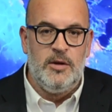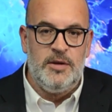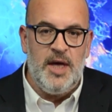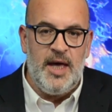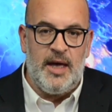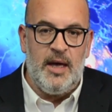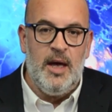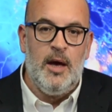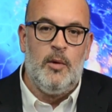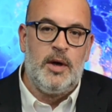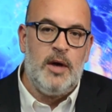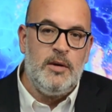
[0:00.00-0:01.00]
Today,
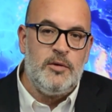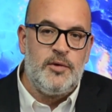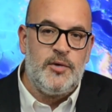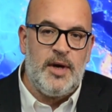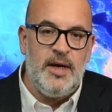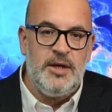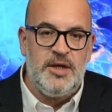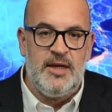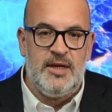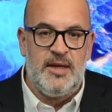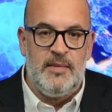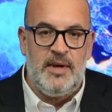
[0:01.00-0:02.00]
we're going to try and
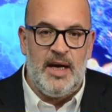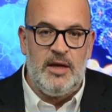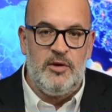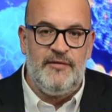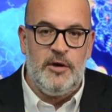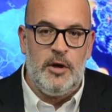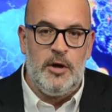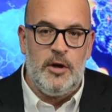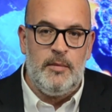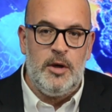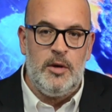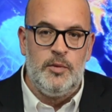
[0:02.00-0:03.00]
shed some light to a
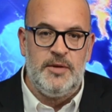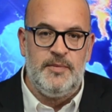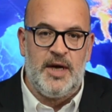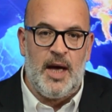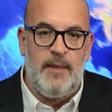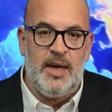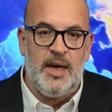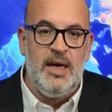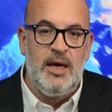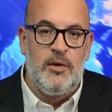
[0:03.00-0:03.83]
phenomenon which is becoming